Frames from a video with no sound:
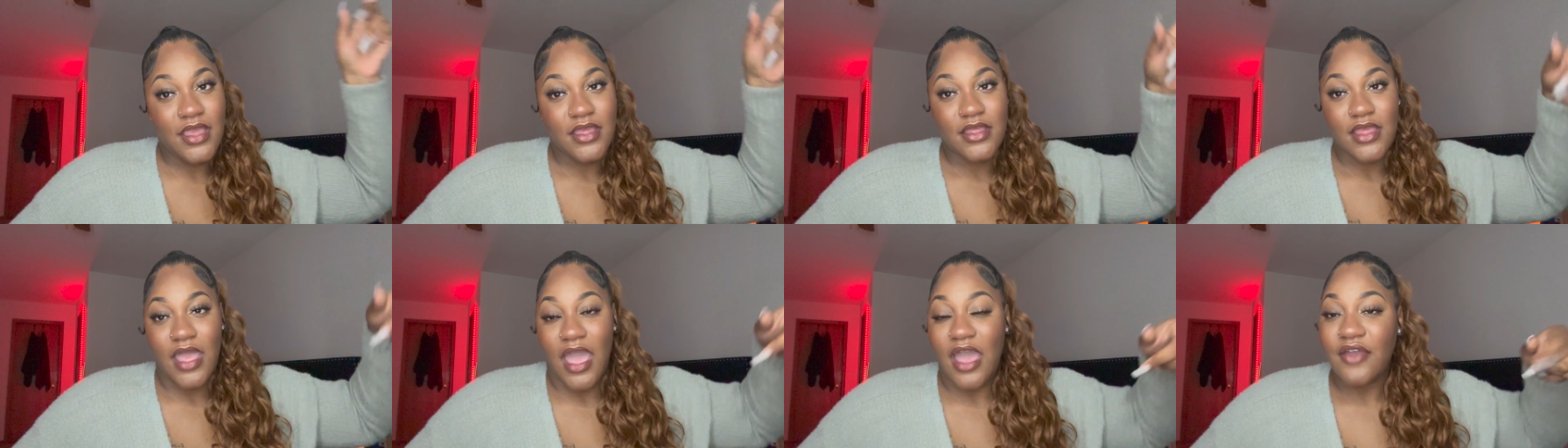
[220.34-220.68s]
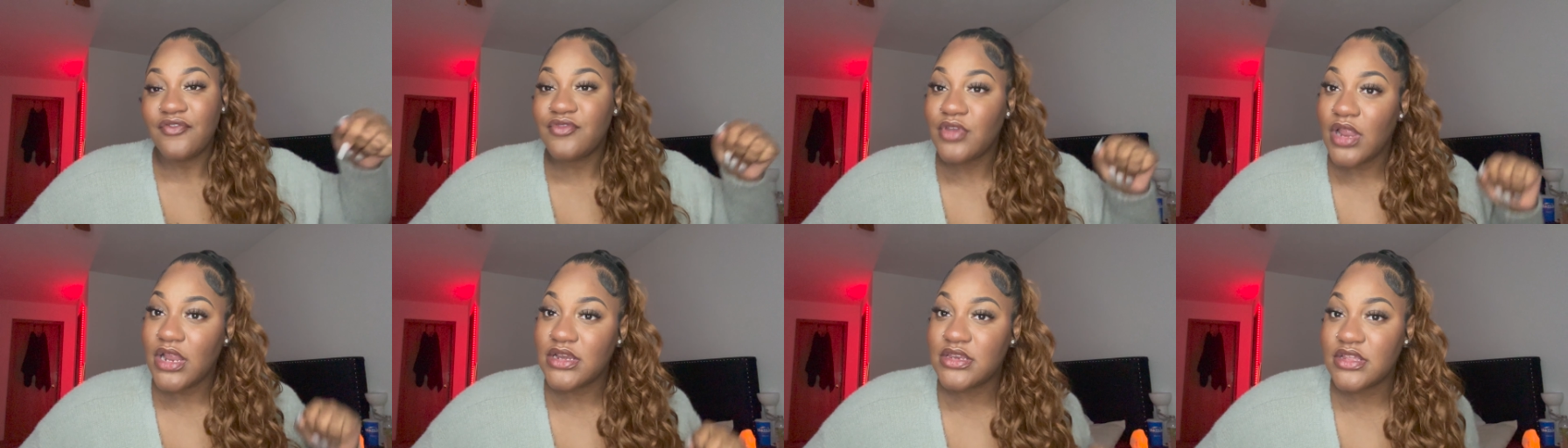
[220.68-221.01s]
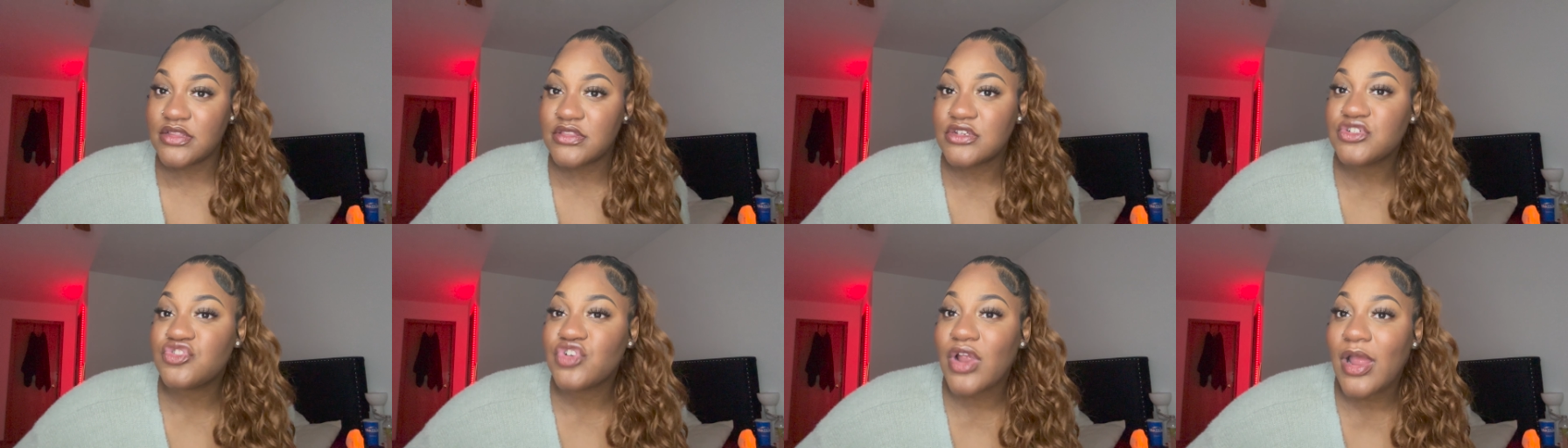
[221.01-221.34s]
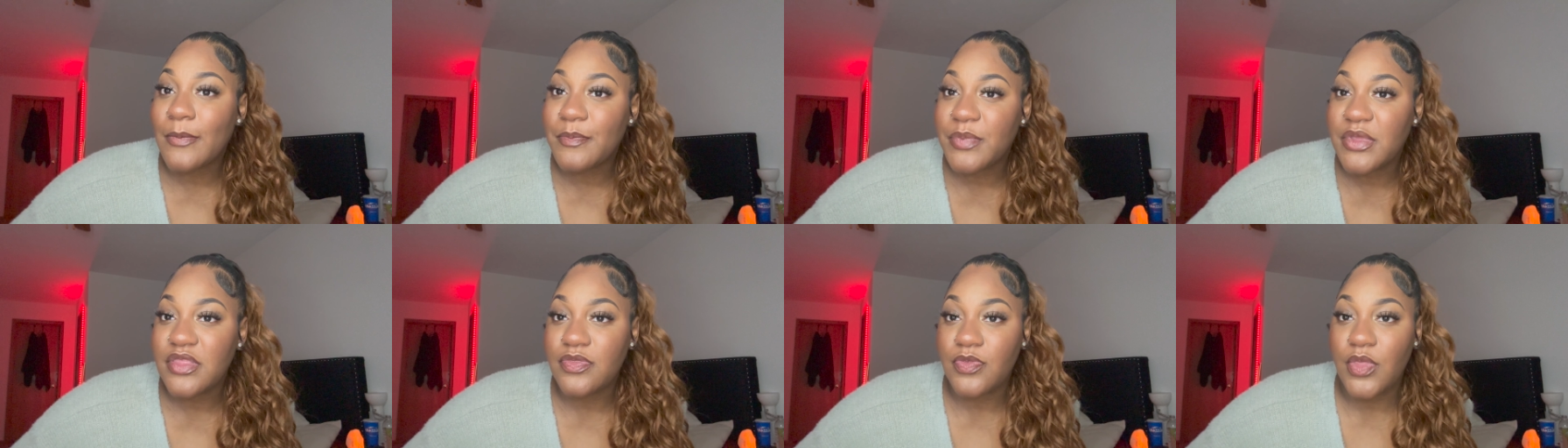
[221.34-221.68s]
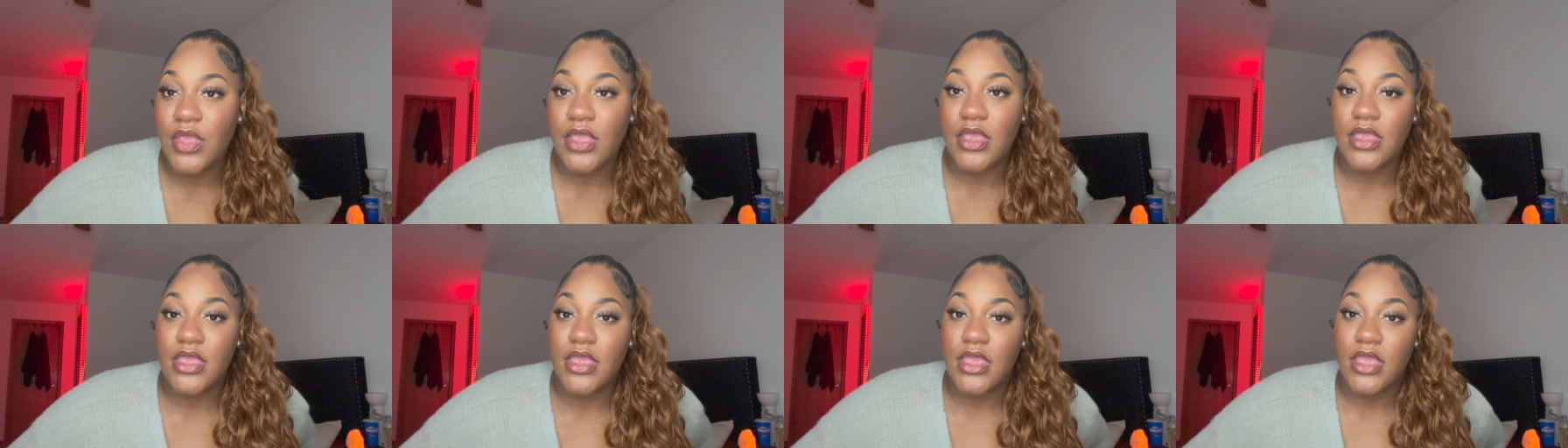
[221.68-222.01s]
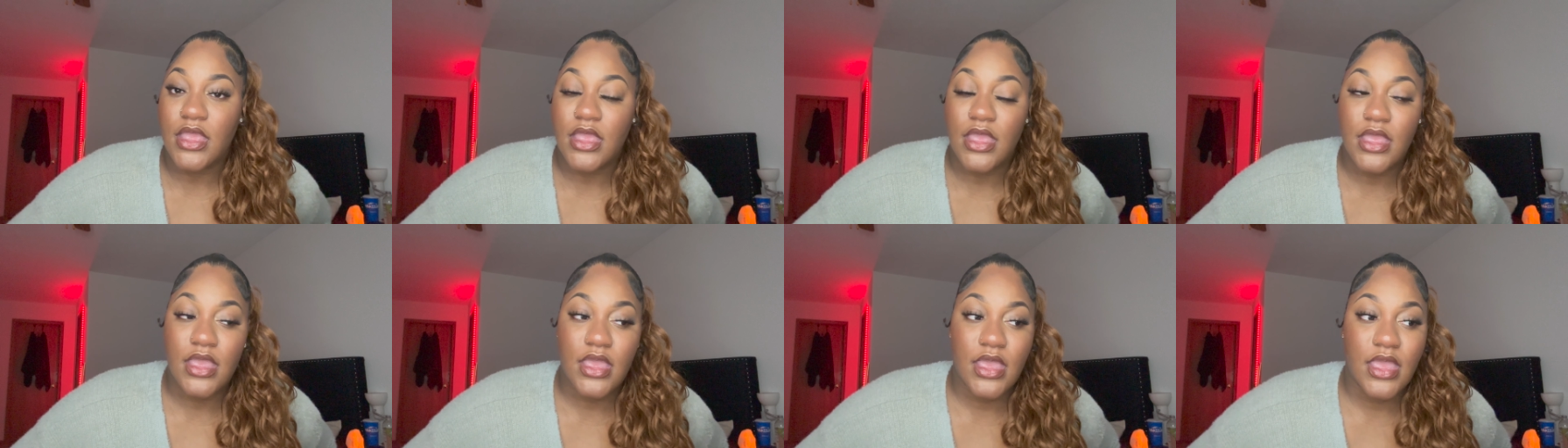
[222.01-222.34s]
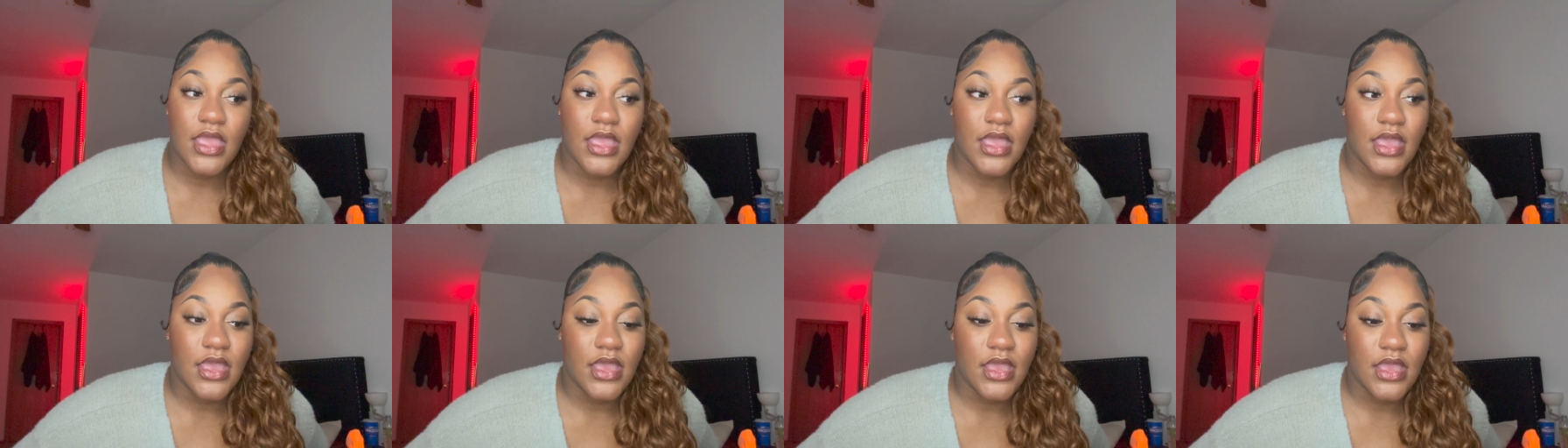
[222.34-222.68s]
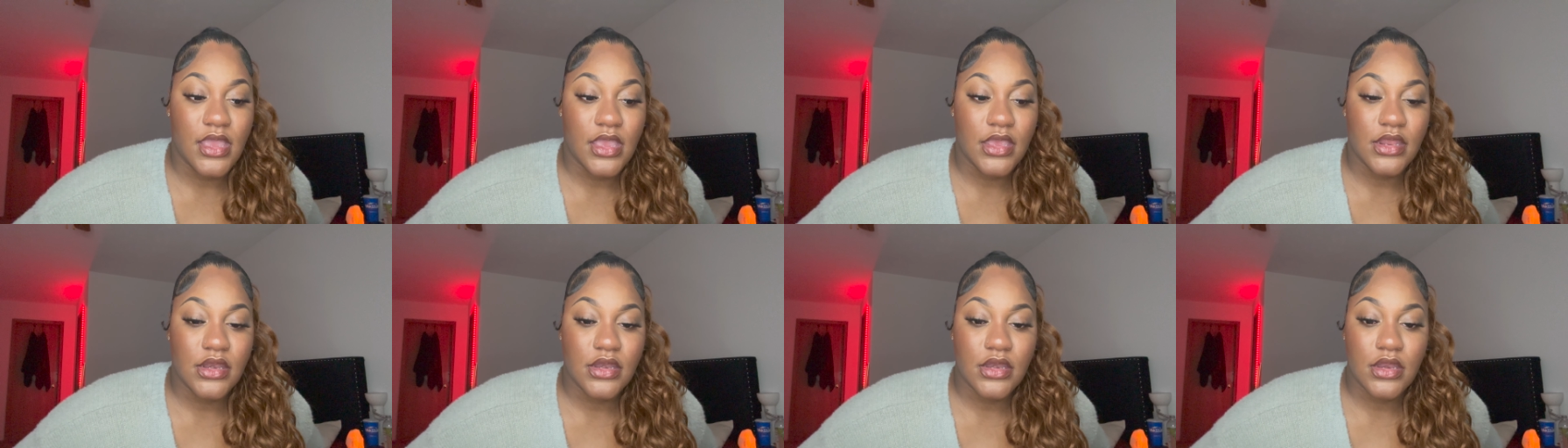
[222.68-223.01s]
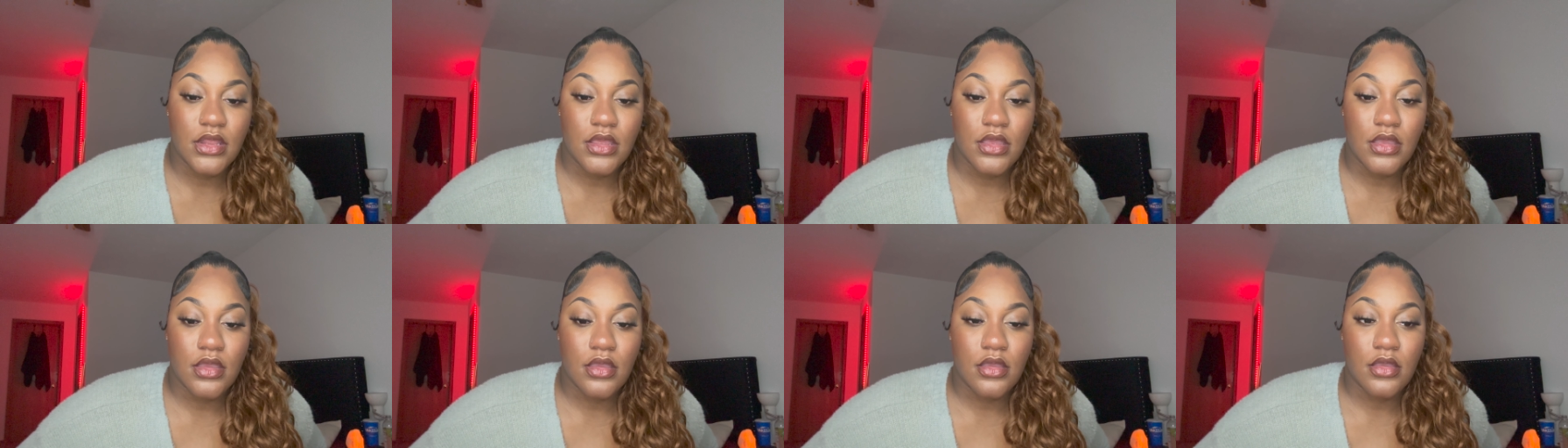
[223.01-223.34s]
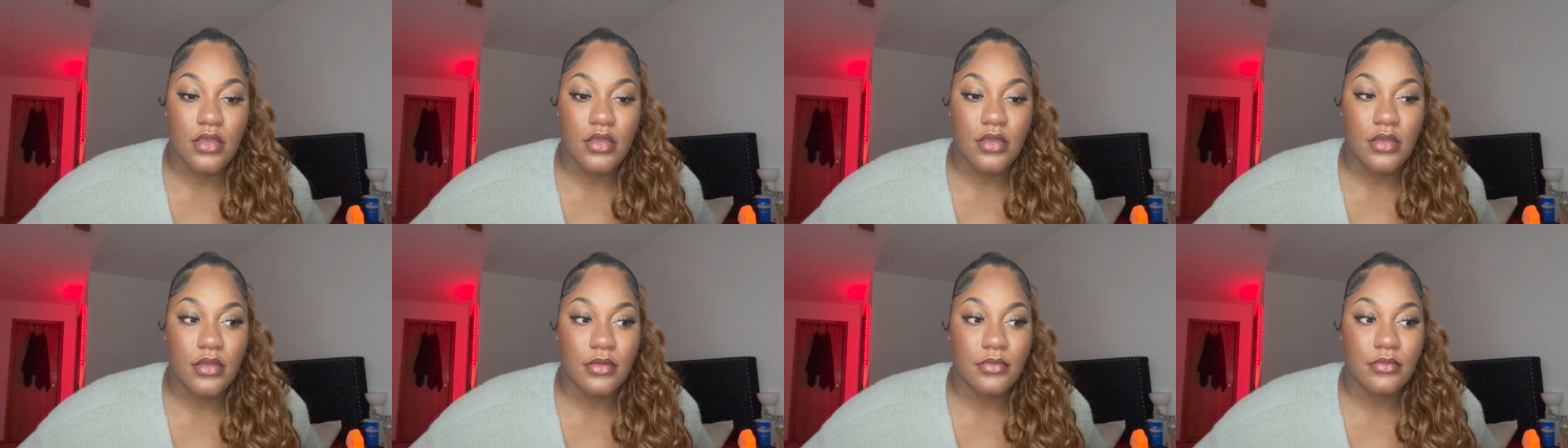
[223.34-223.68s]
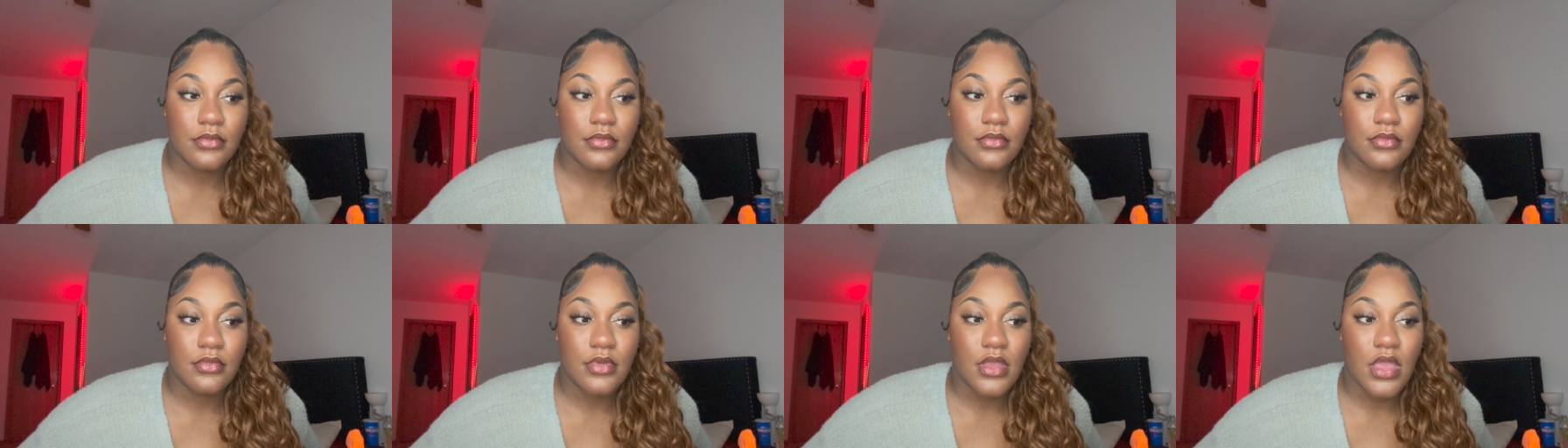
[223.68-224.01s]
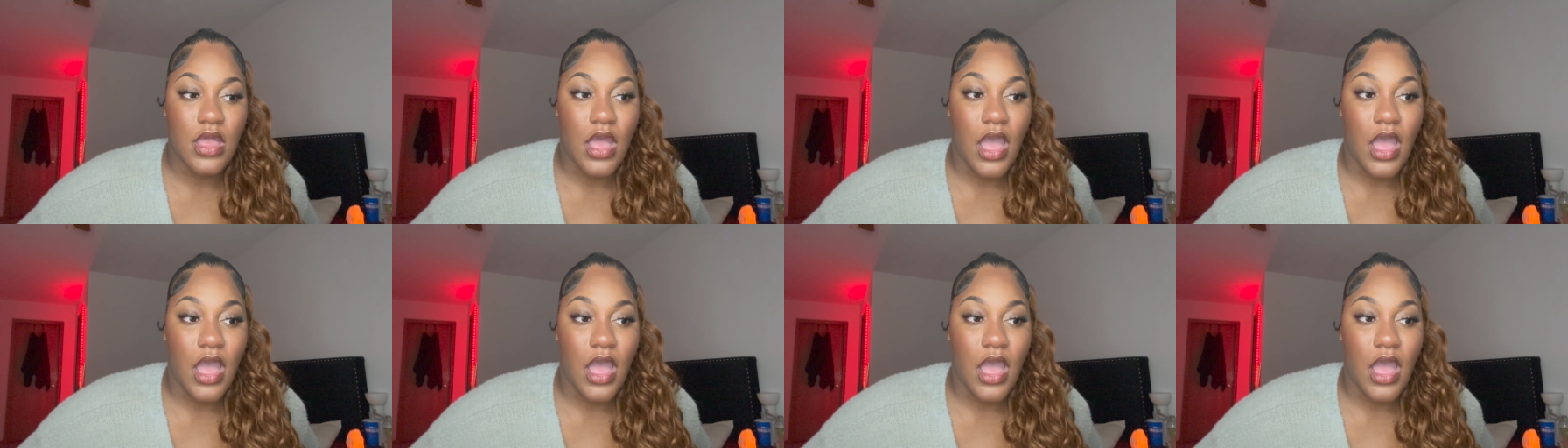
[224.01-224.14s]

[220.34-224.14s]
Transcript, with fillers: After I did the droppy thingy and um,